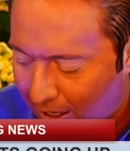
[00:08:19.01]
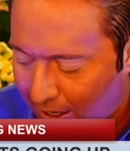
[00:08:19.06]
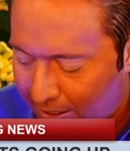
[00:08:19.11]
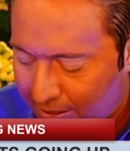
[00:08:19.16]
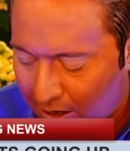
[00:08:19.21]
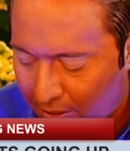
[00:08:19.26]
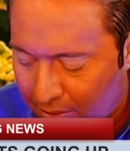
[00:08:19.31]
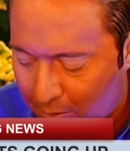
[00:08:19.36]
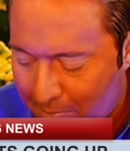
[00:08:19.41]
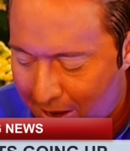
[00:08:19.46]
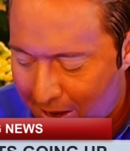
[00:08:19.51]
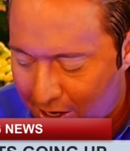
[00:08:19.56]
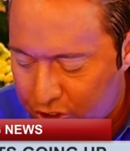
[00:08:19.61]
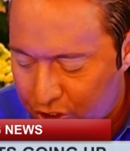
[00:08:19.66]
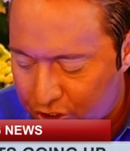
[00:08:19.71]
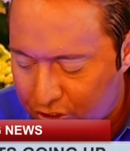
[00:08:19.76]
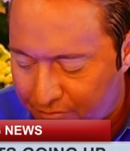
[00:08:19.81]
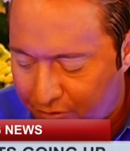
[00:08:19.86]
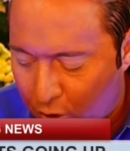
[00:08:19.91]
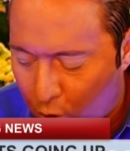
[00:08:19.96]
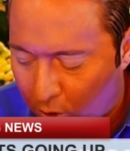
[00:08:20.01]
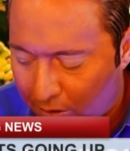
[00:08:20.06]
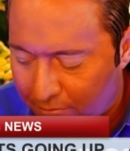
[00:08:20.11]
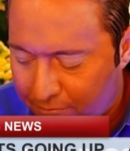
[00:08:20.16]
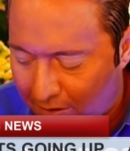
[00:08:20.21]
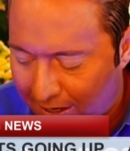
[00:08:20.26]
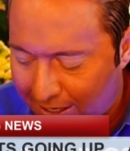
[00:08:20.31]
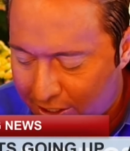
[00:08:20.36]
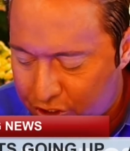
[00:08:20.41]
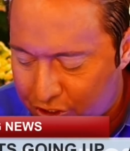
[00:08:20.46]
headline and other measures of
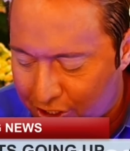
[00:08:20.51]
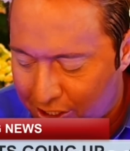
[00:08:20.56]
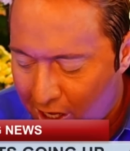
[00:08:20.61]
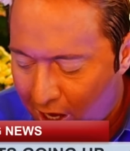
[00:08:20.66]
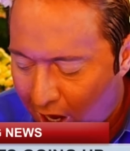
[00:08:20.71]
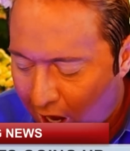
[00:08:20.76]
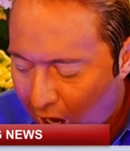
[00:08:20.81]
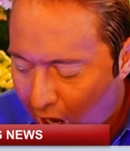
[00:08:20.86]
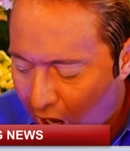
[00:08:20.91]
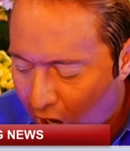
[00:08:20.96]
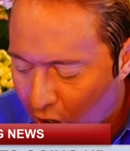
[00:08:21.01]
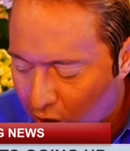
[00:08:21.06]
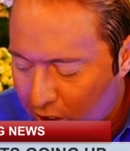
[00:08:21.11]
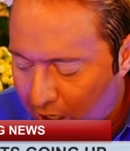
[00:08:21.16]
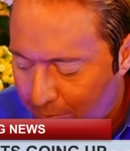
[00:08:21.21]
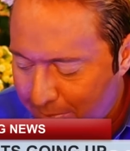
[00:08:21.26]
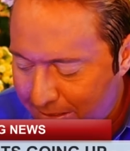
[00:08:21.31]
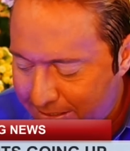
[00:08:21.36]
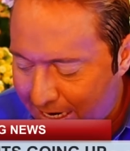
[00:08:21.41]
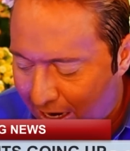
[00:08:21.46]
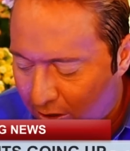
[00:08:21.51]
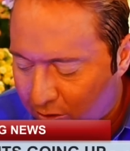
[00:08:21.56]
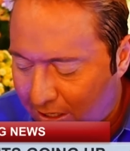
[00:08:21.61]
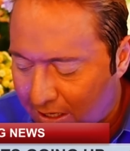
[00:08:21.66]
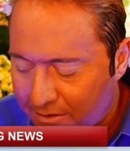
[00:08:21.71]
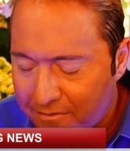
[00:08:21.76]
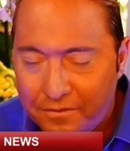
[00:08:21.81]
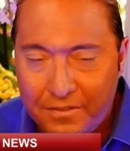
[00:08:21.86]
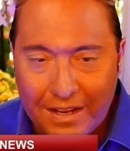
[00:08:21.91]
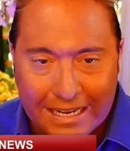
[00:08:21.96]
core inflation all coming
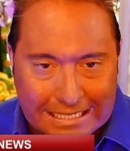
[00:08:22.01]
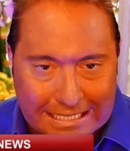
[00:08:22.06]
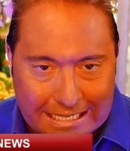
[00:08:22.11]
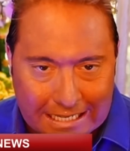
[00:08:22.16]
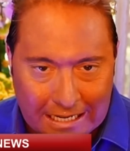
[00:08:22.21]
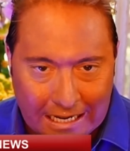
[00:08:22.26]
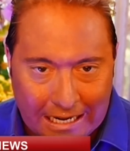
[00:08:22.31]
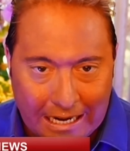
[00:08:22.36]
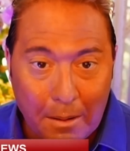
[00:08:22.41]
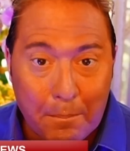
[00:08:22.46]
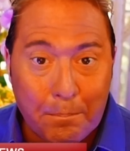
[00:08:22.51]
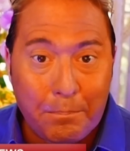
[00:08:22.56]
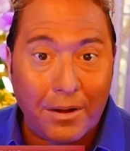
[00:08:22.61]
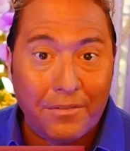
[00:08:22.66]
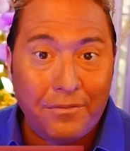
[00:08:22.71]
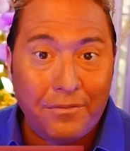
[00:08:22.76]
down convincingly